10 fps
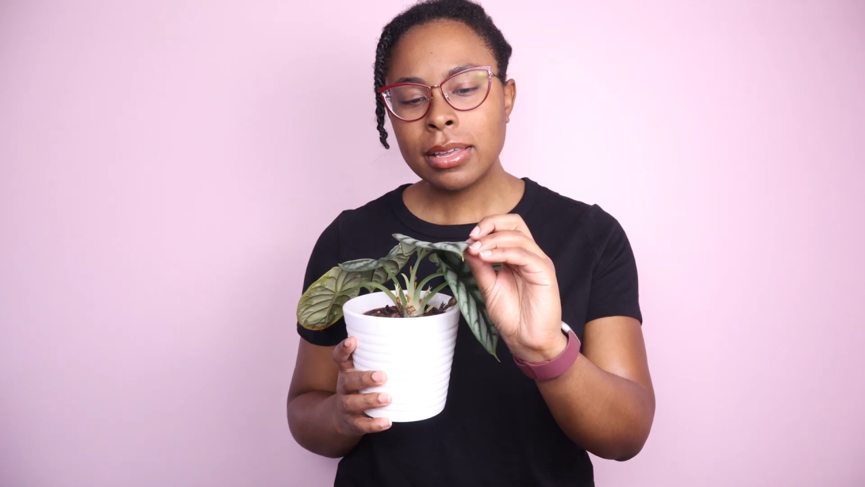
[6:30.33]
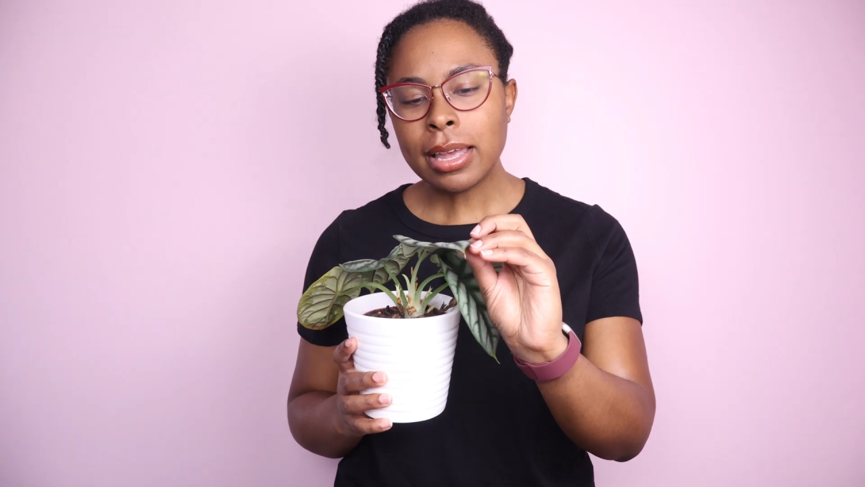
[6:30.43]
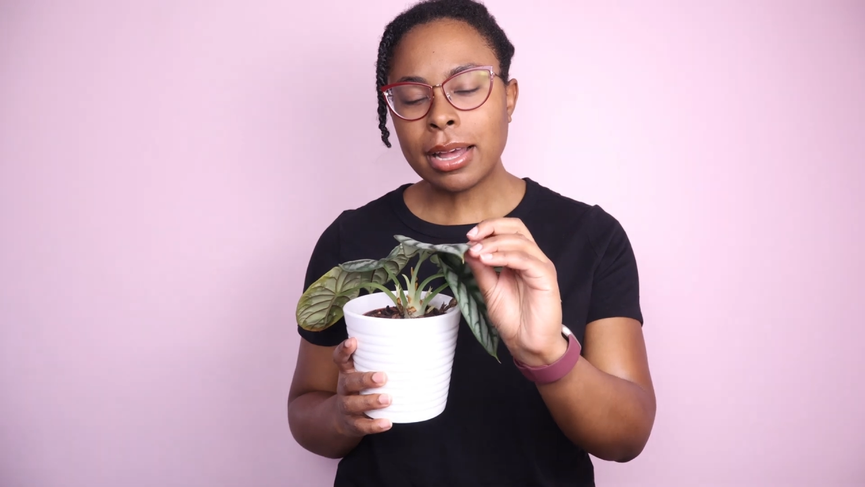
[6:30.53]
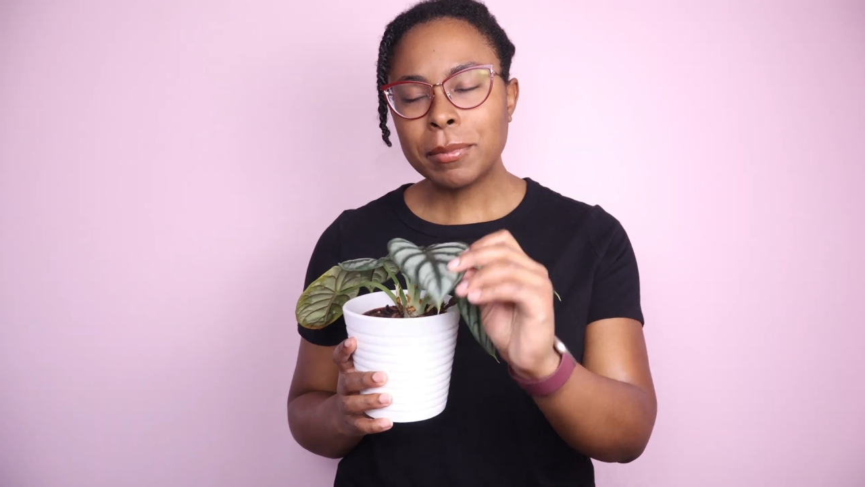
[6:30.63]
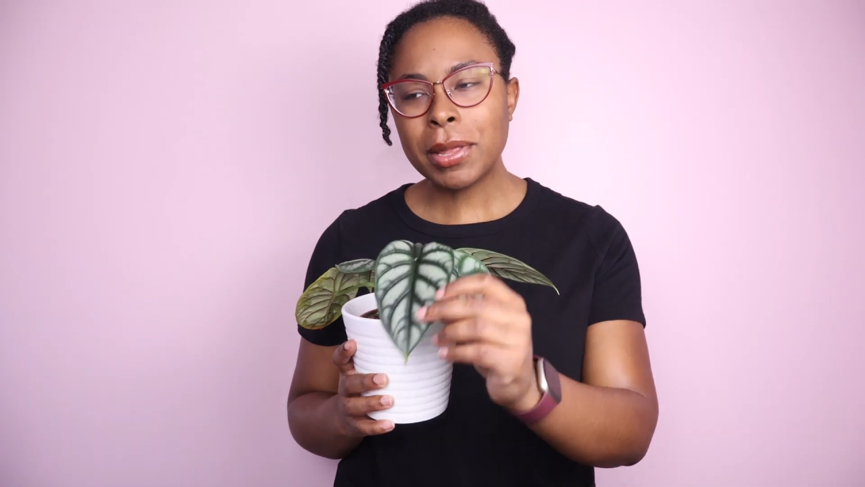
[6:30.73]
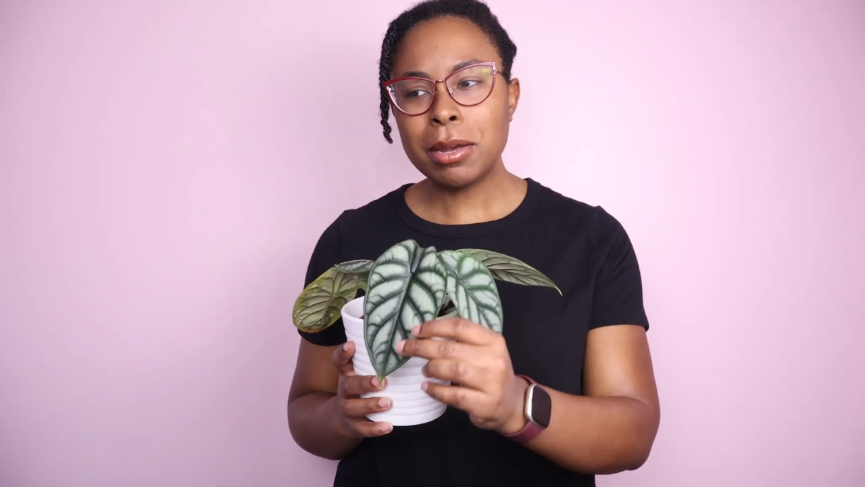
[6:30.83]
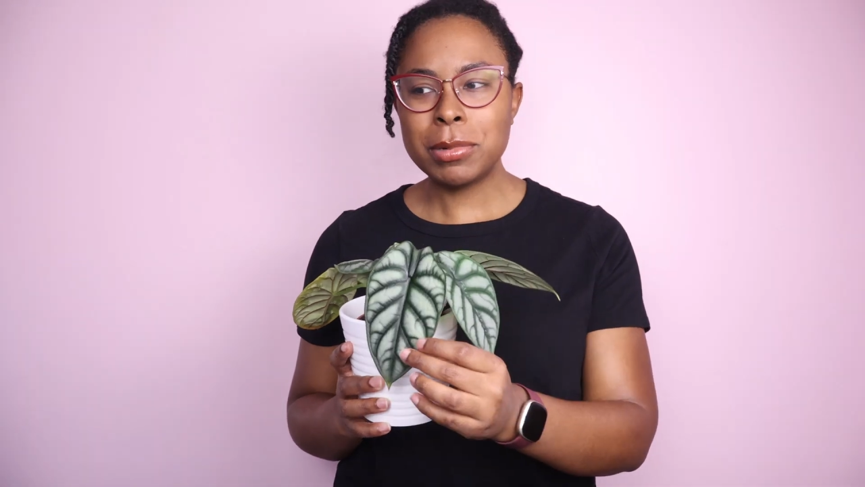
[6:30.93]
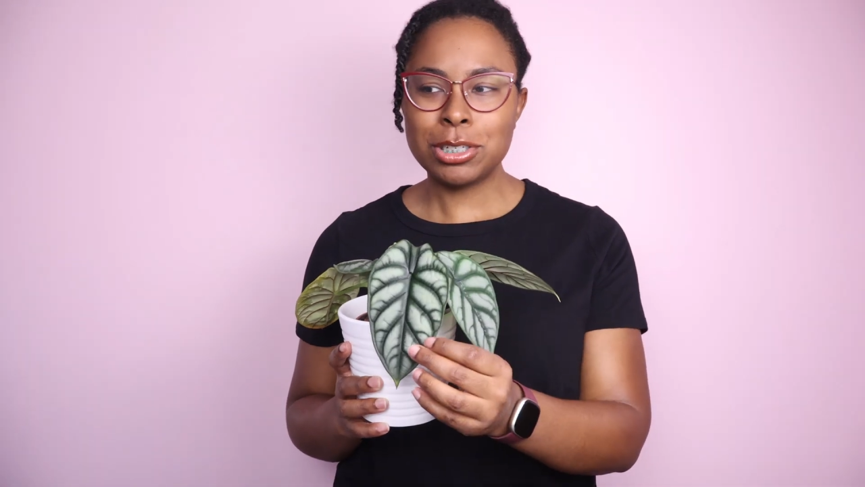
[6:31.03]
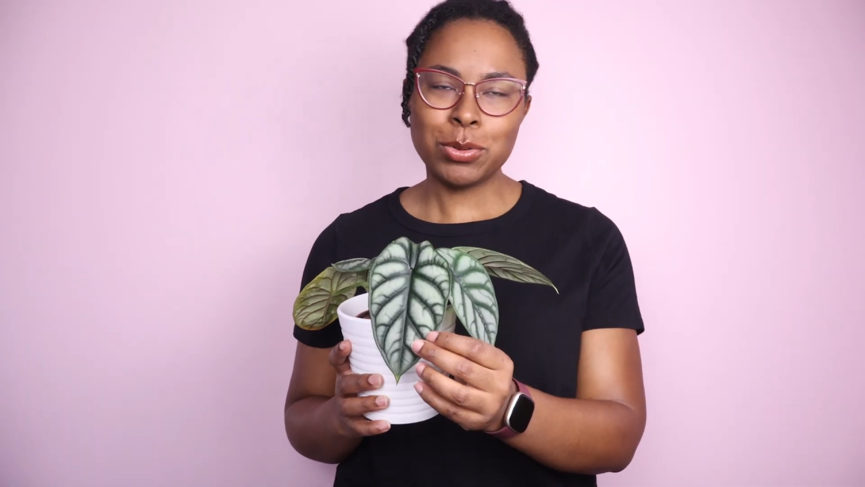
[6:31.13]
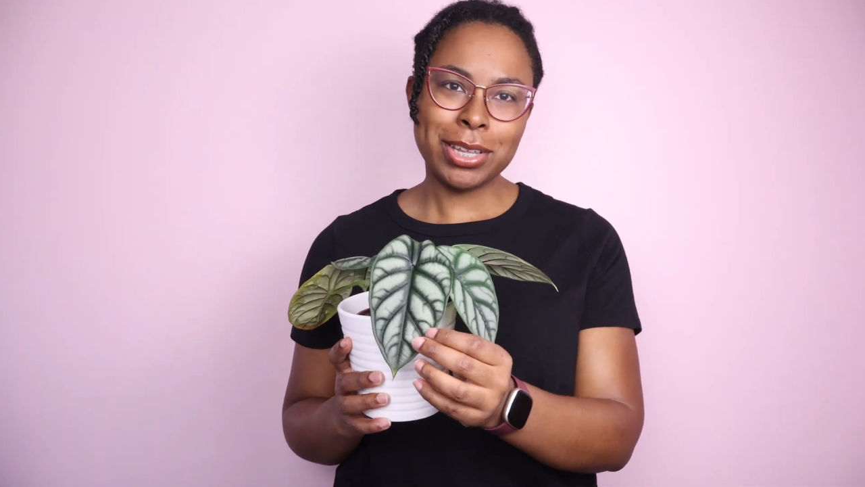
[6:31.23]
yeah, I'm
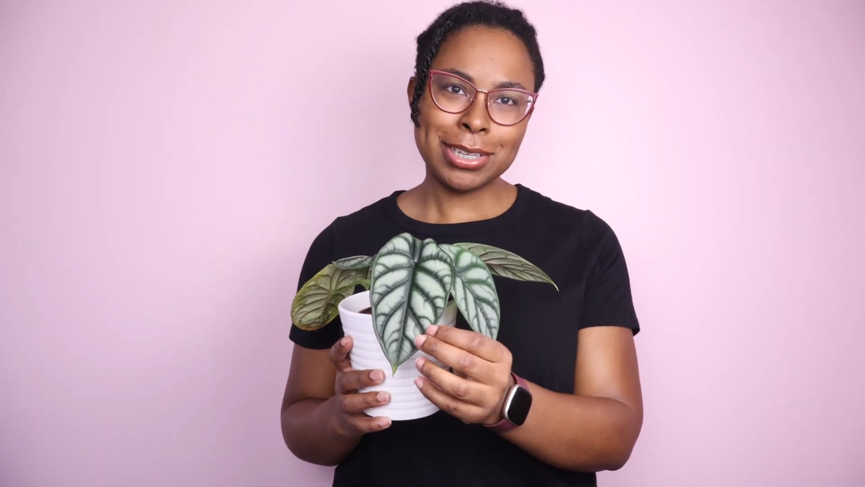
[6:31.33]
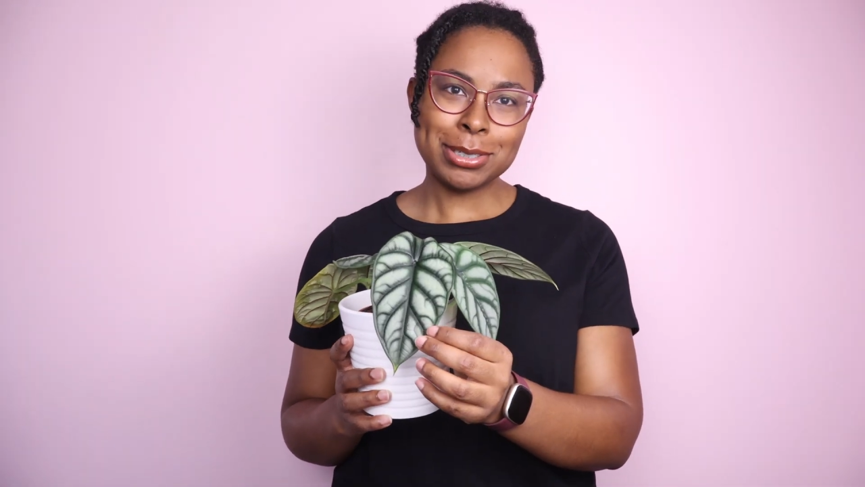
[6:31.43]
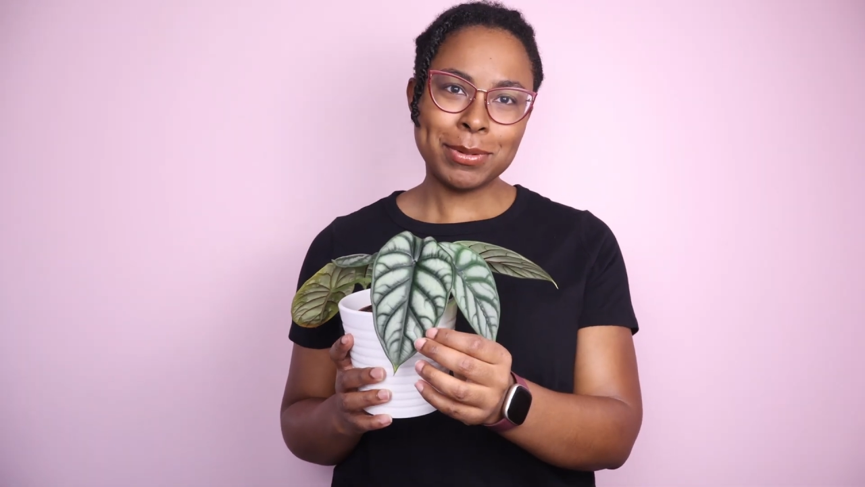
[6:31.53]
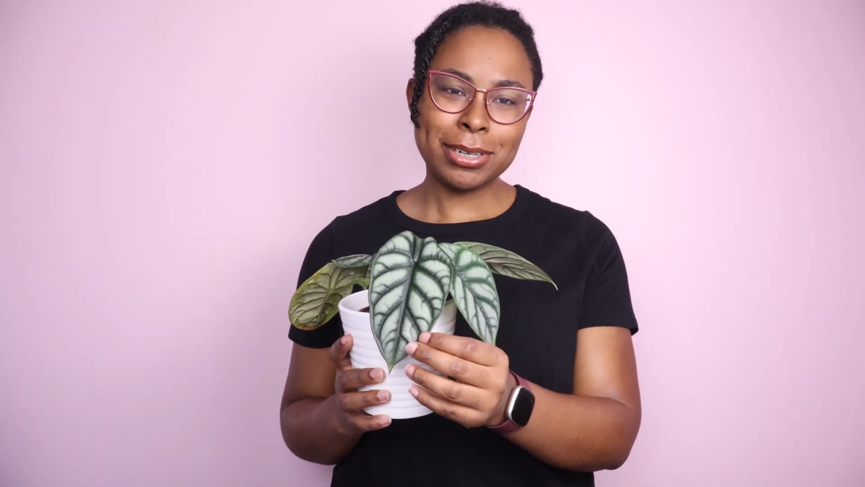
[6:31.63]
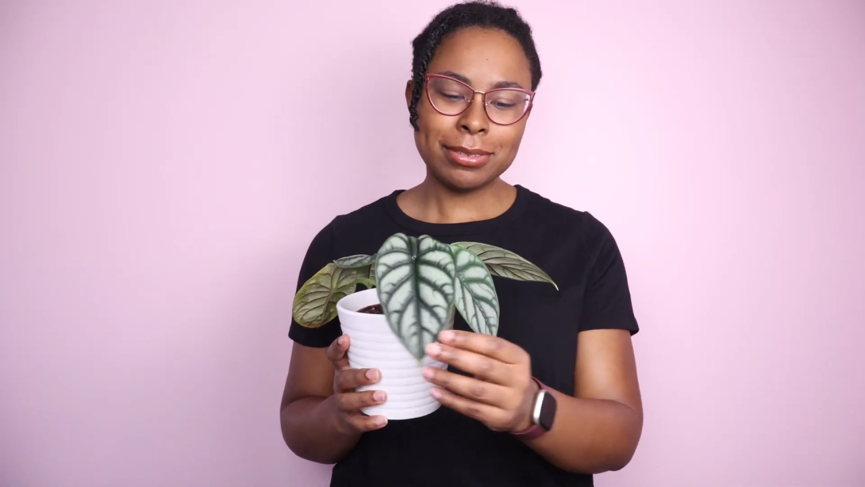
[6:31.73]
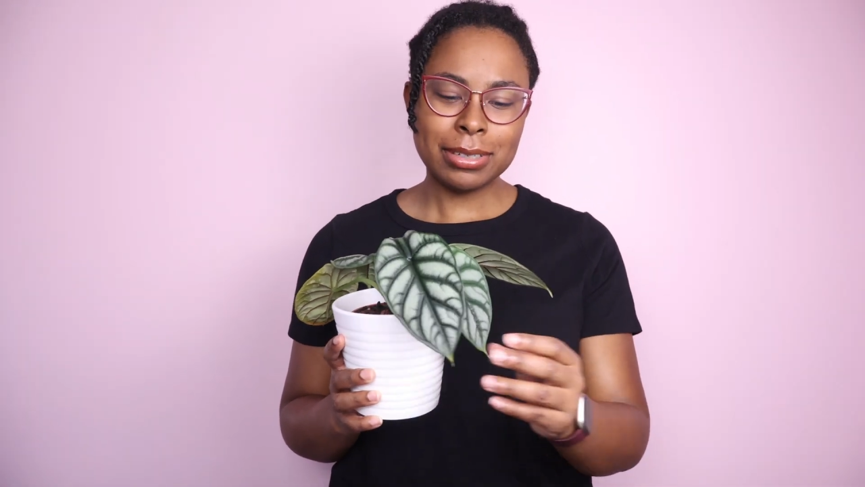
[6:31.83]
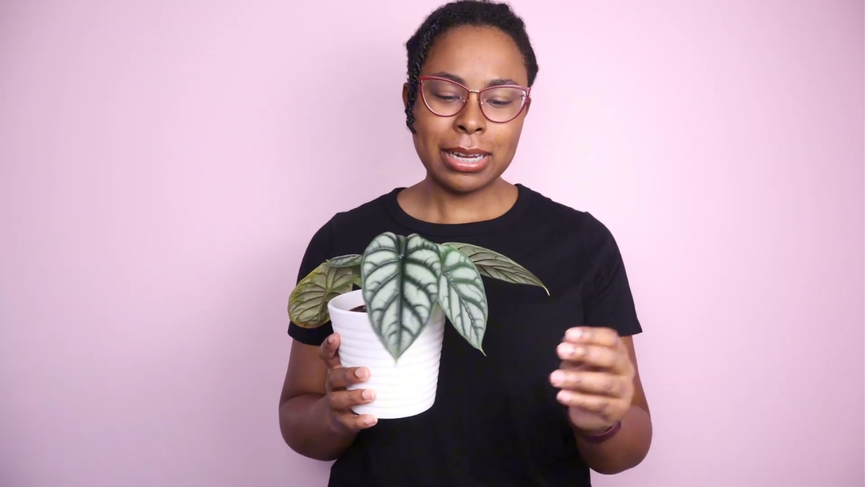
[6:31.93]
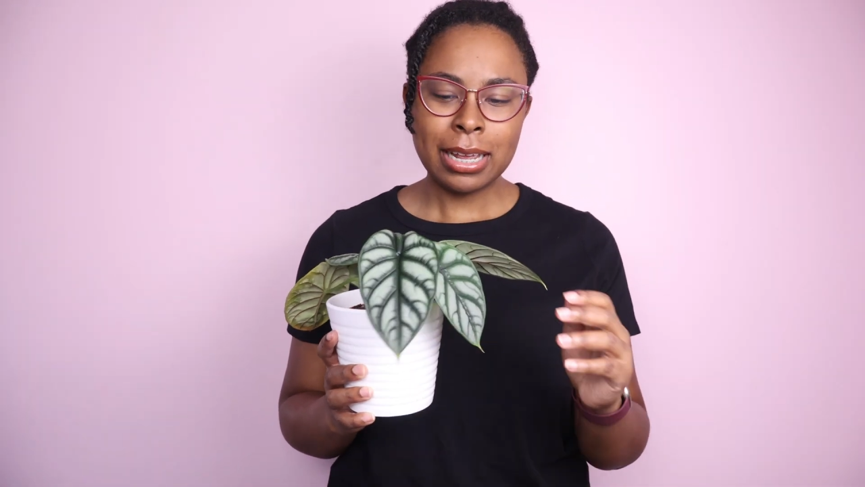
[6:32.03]
enjoying this one.